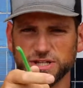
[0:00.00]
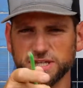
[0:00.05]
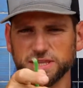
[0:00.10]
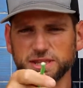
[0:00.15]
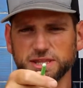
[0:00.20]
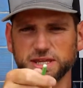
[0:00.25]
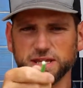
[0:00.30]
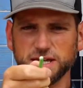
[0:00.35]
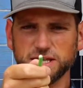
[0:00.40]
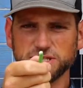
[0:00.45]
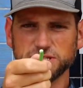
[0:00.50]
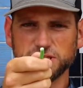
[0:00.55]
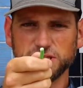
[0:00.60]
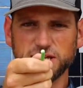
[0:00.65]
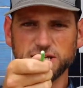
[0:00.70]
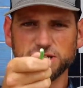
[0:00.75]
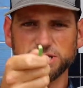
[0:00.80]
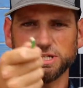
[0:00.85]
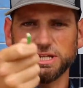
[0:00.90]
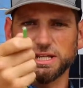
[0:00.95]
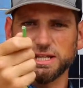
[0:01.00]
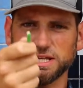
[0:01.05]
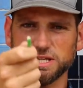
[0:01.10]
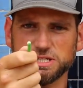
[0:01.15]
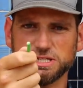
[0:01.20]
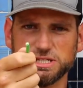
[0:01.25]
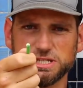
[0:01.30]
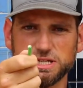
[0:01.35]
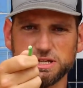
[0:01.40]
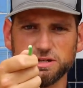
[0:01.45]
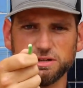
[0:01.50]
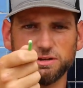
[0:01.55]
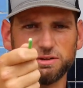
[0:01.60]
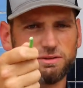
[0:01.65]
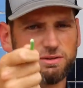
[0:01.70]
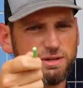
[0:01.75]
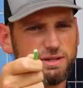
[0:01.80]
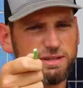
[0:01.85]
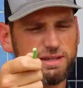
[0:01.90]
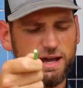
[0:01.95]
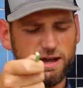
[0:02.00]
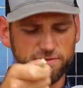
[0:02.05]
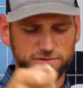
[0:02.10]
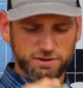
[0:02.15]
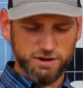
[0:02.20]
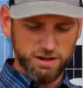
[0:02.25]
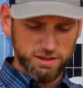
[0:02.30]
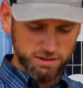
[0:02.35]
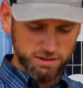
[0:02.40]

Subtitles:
that the insulation in it is still not very